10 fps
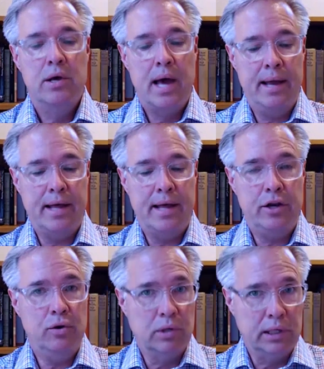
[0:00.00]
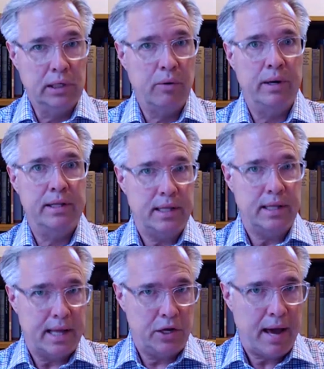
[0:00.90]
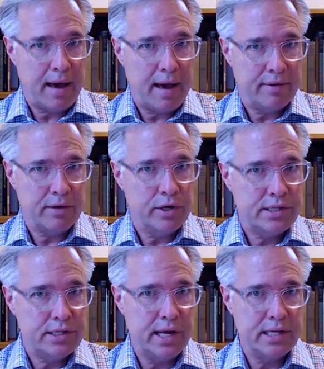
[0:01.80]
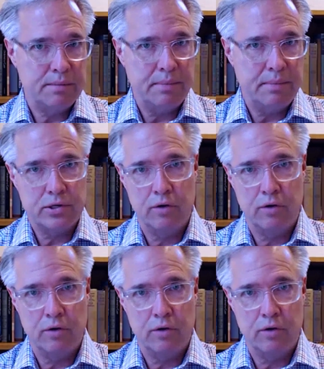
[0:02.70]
and that you click with and that you have a good sense about.